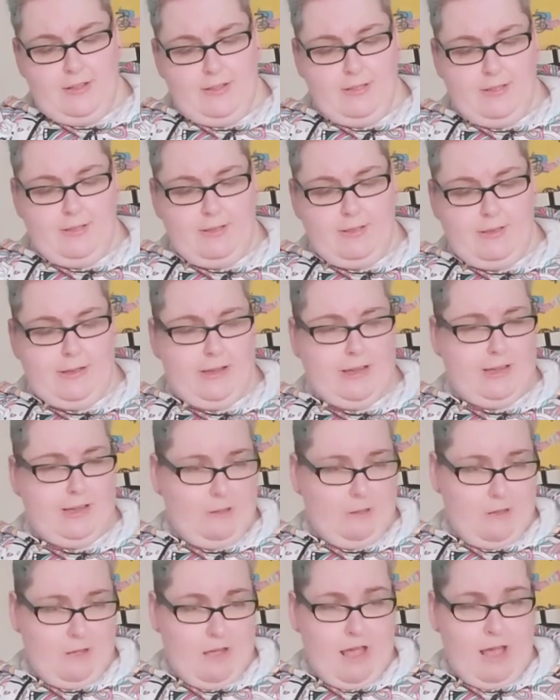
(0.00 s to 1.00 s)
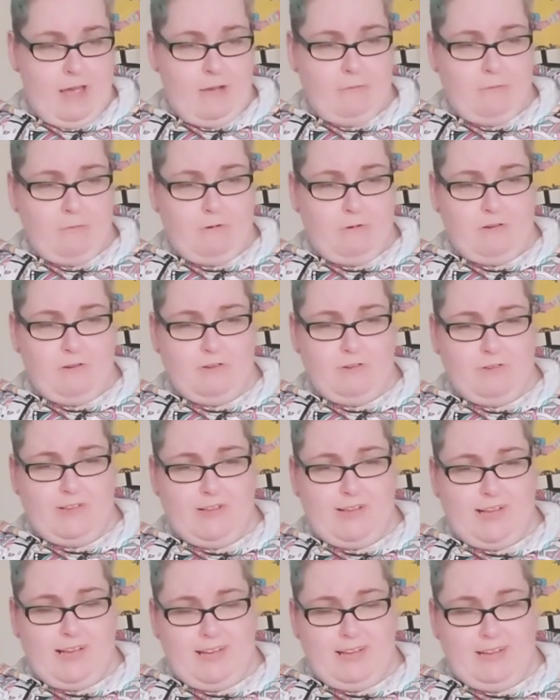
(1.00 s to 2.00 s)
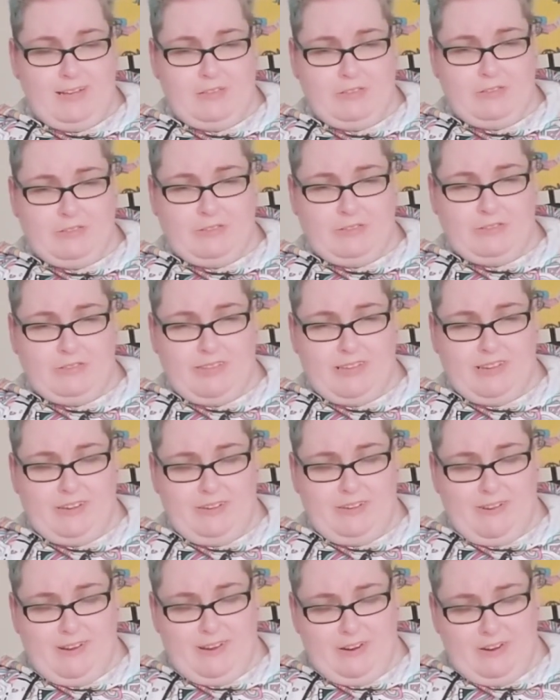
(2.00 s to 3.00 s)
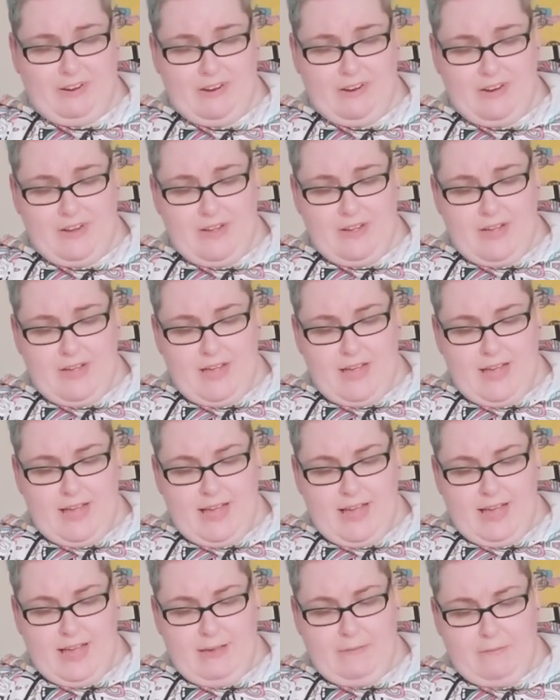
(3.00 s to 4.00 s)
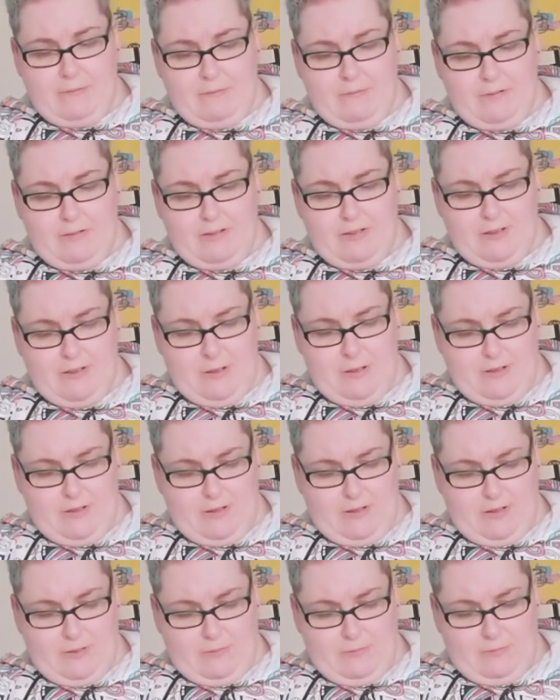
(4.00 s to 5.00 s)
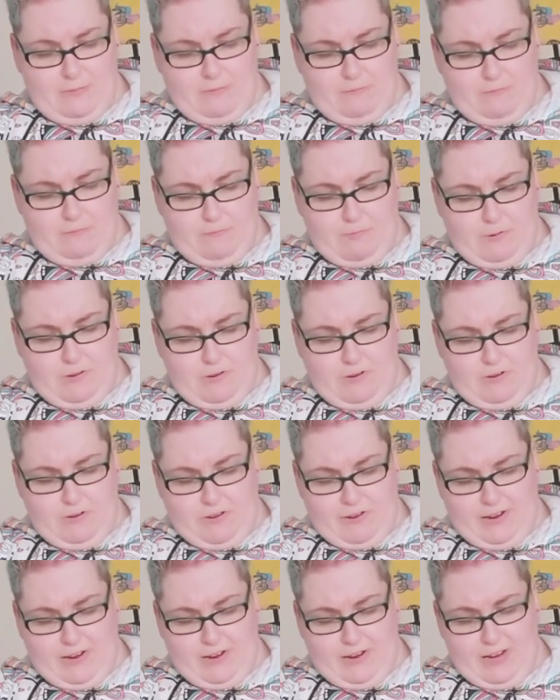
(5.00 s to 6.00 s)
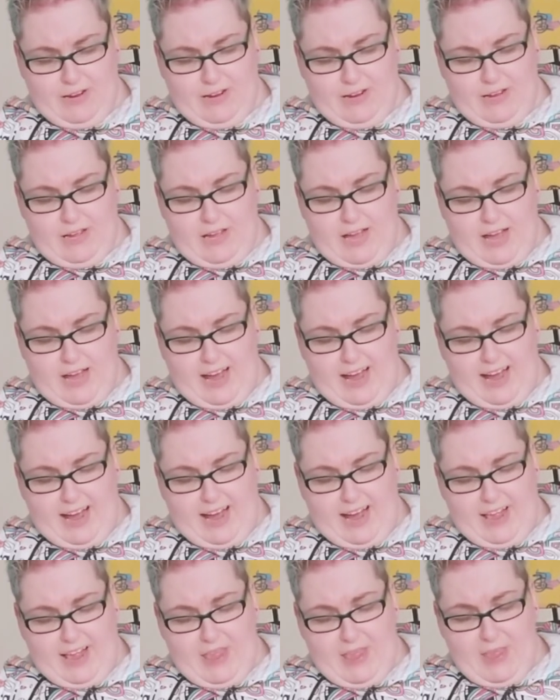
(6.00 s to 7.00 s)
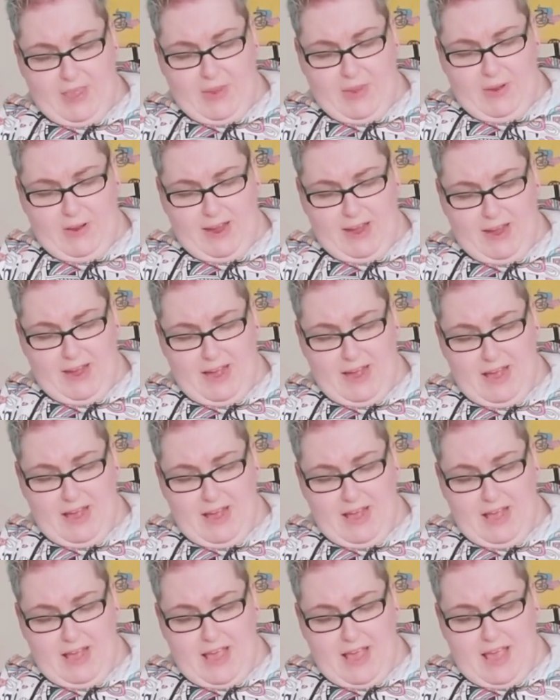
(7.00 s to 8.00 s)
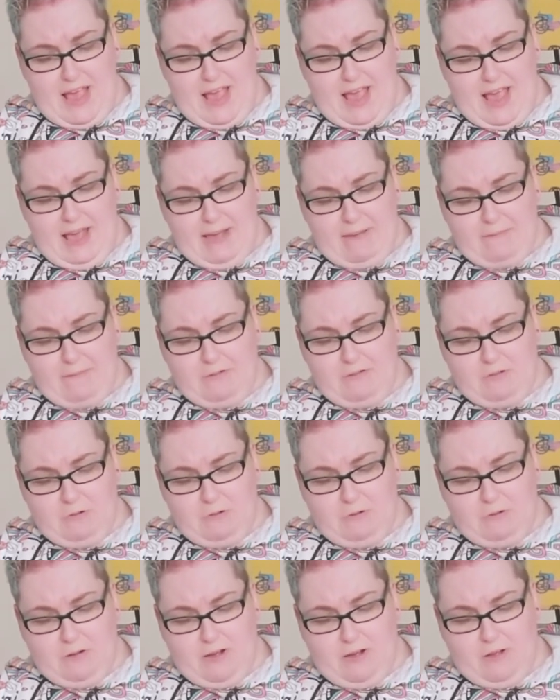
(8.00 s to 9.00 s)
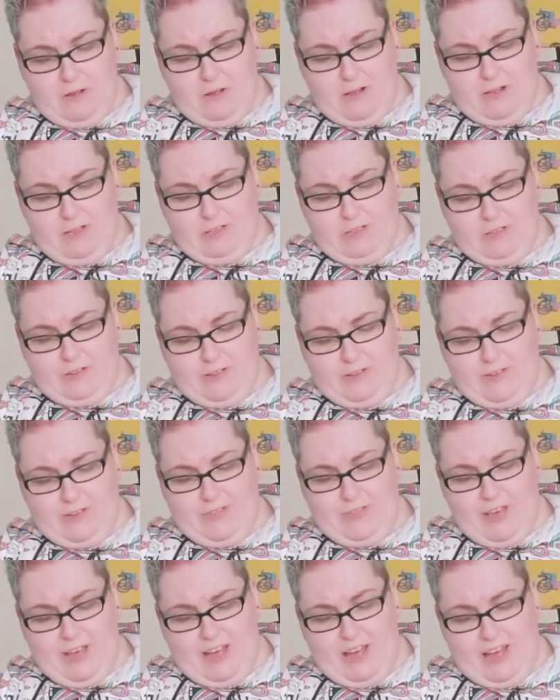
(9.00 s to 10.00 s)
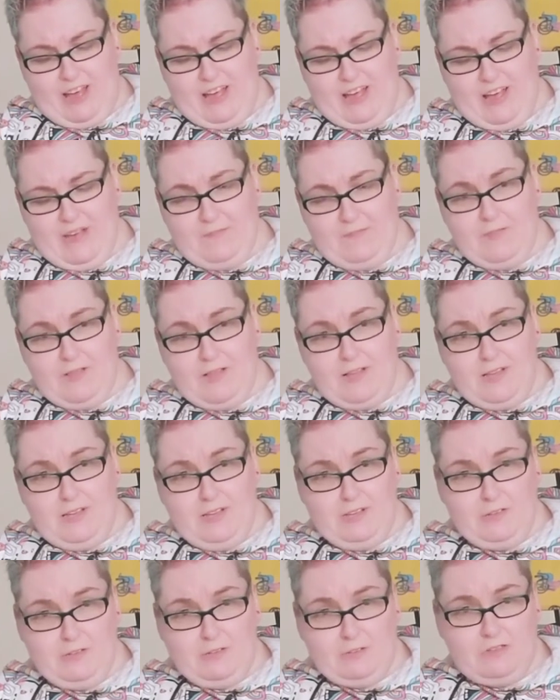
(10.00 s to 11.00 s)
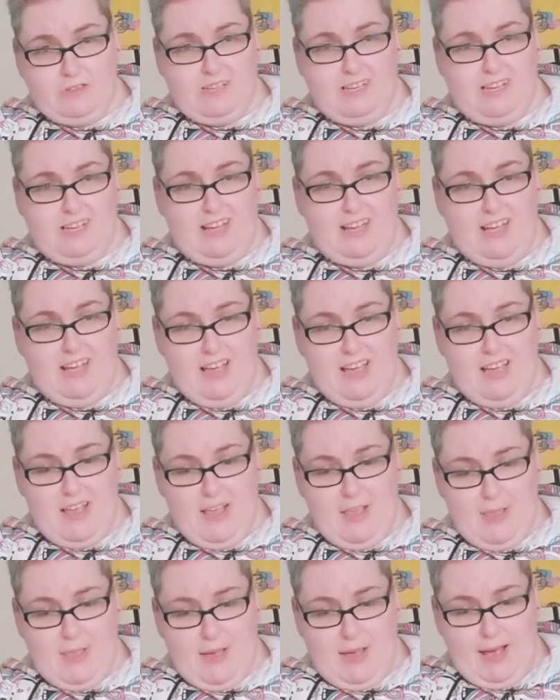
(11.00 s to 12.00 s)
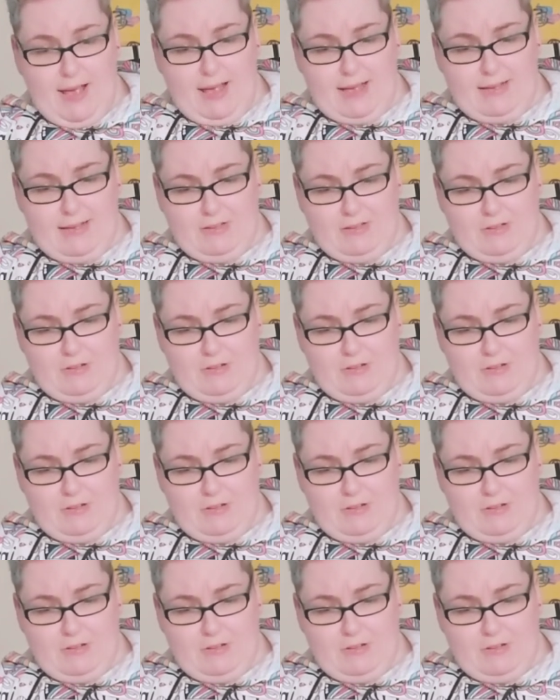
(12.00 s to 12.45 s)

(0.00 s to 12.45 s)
the one on the can just earlier, you put your hand through it. So in doing that, you'll see that